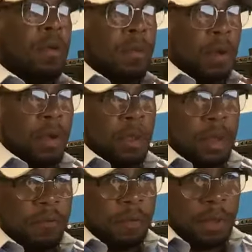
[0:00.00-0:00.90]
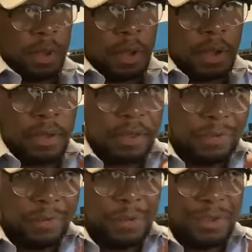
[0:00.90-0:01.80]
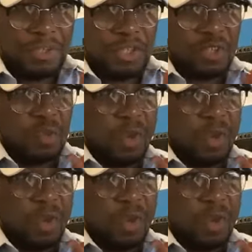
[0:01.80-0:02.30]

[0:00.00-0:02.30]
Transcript: Come on in, everybody. We're just